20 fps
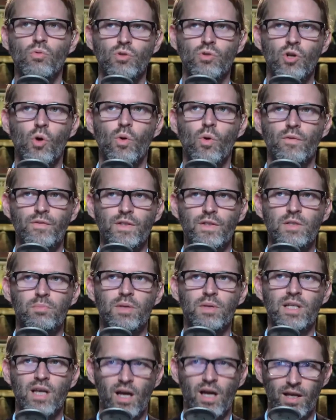if it's
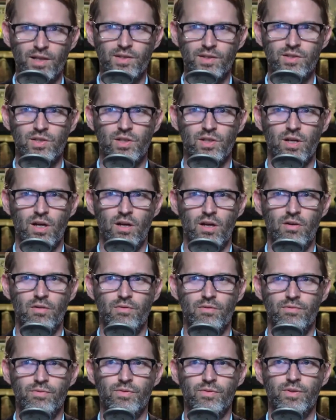because
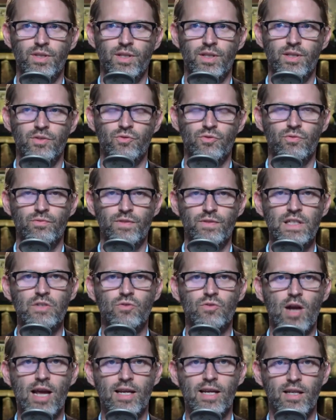of the feet
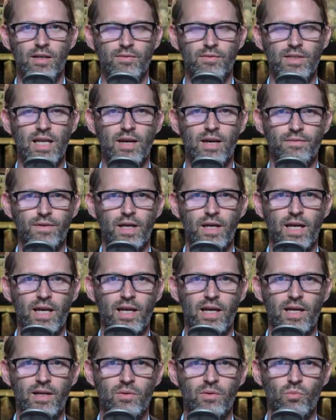dragging of the F A
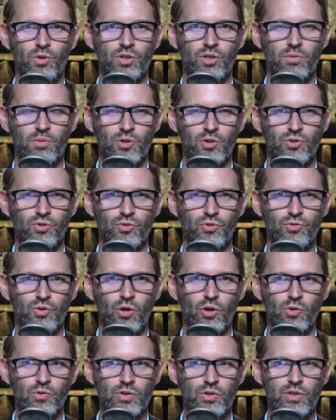A with commercial
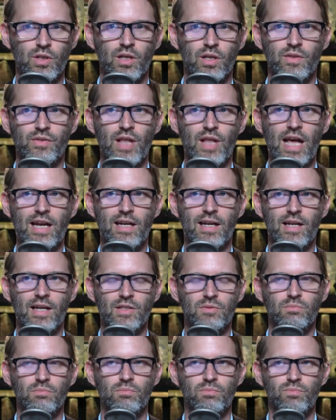drones. That has
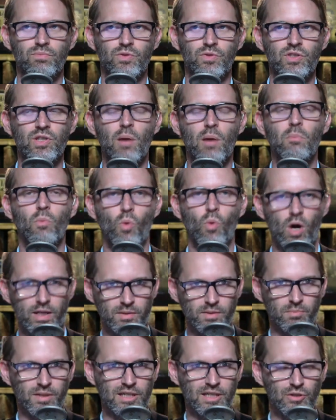somewhat
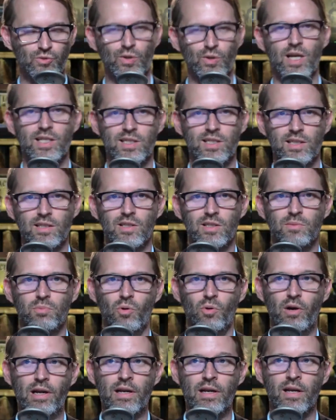been addressed at this
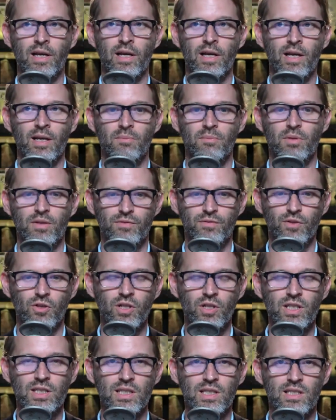point. But if you look at
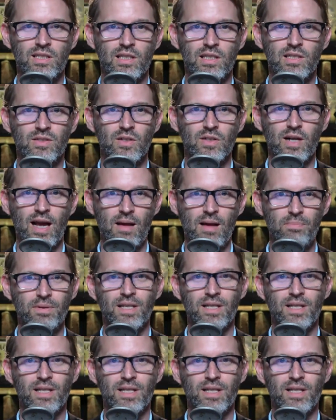these things, they're happening in